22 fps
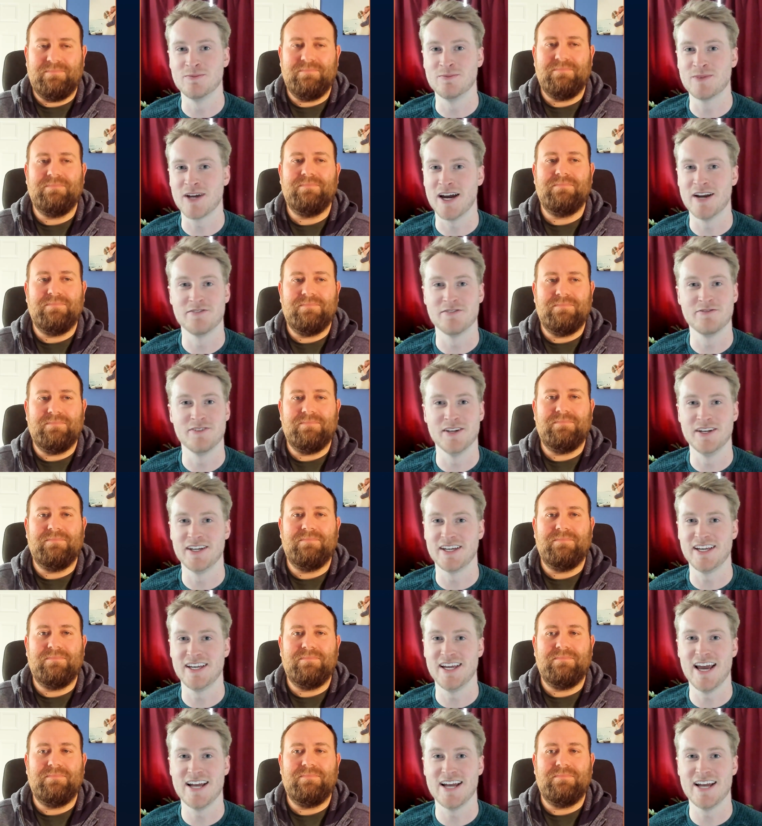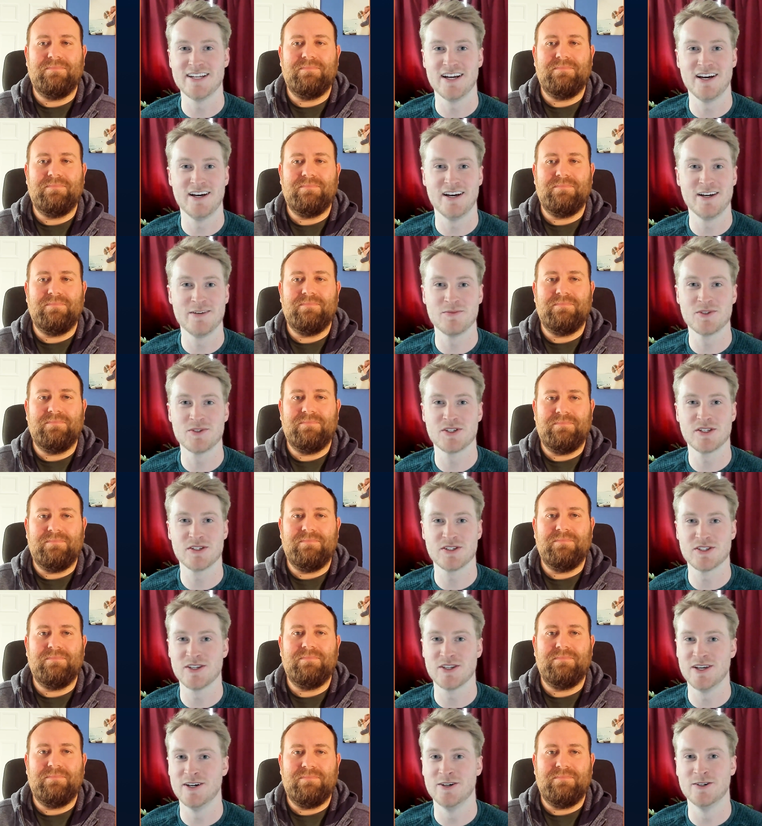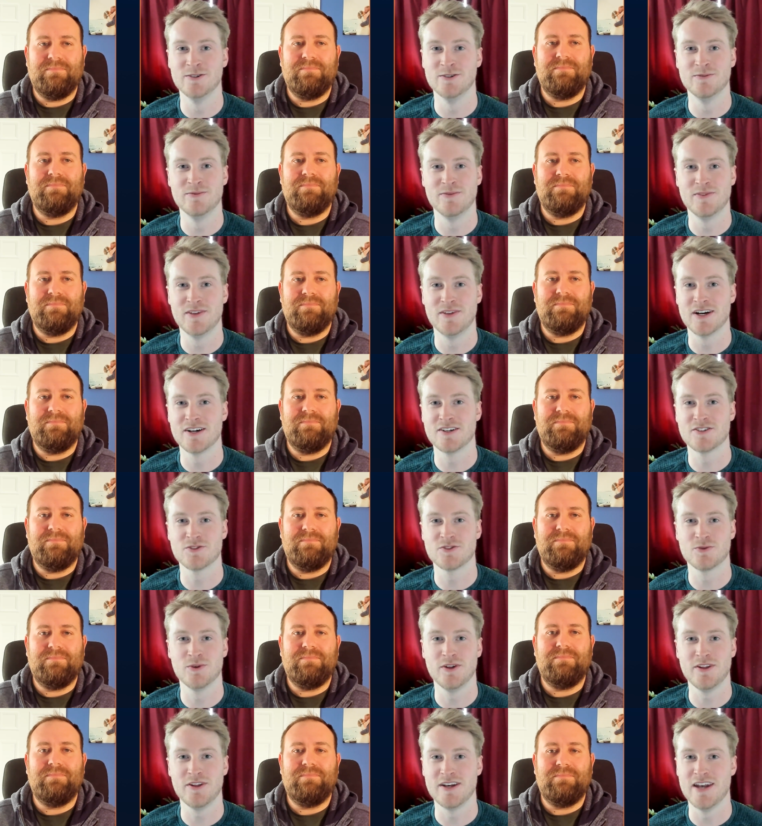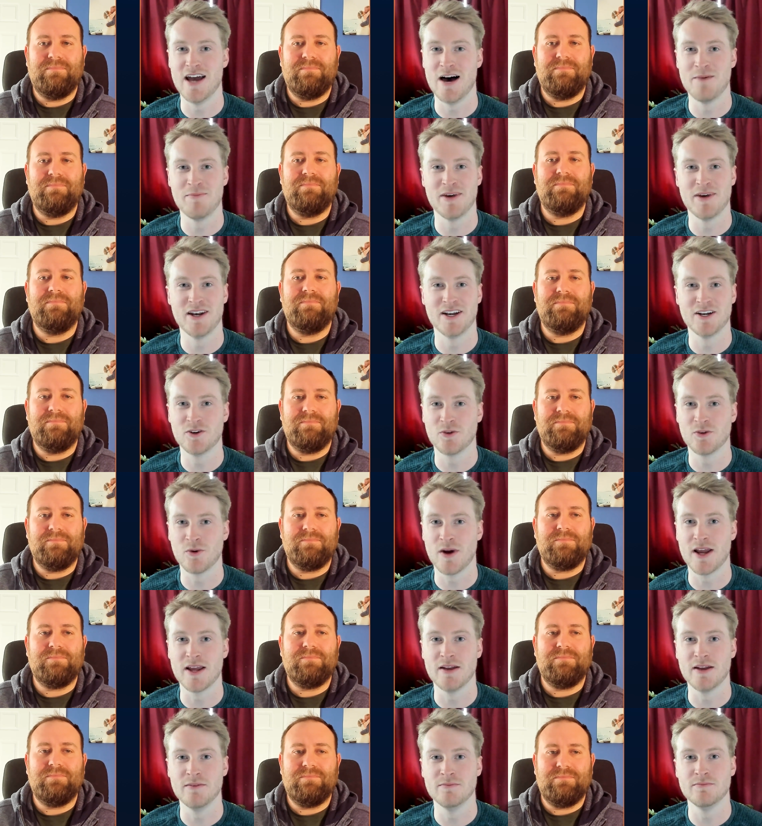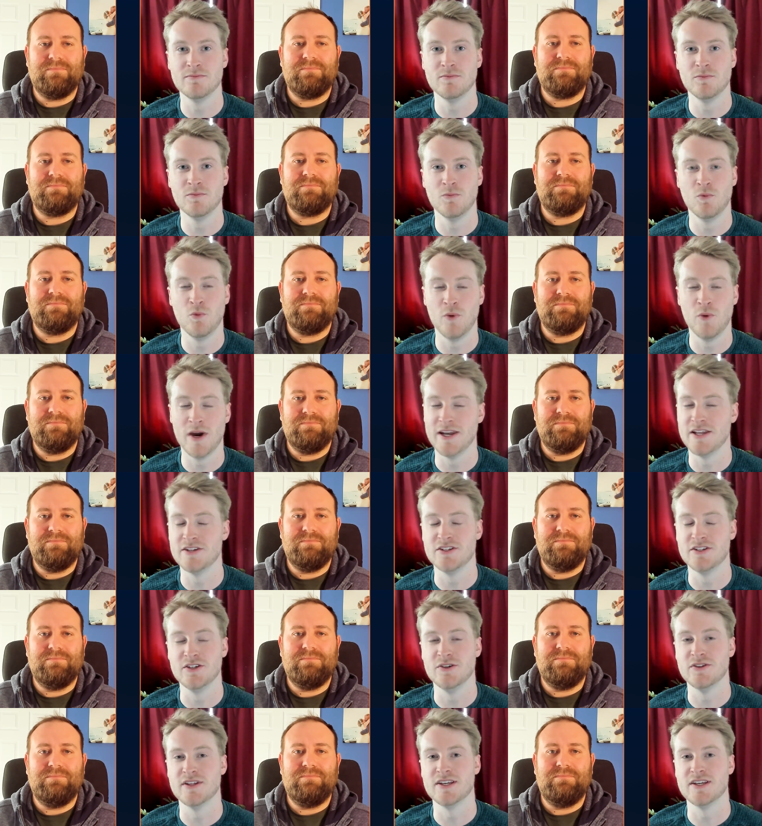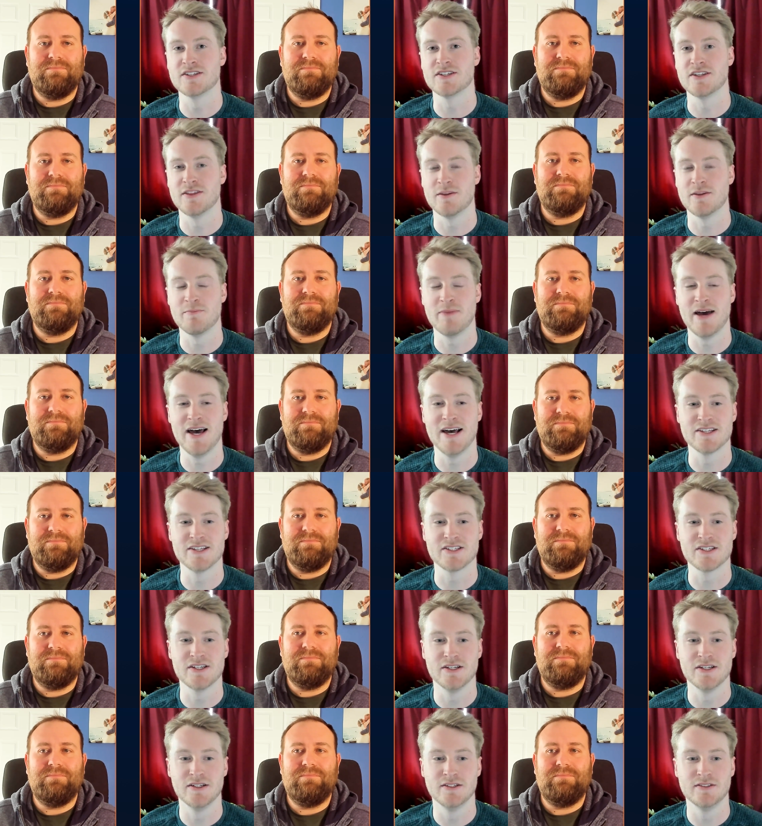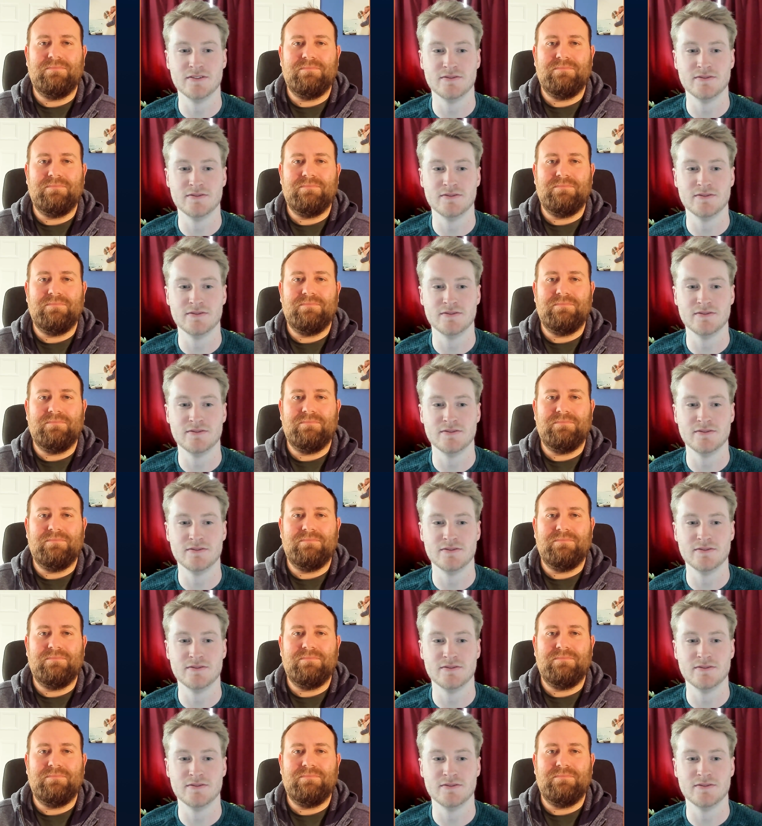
Speaker 1: kind of finicky at times. So there's really not been a great way to do this in the past.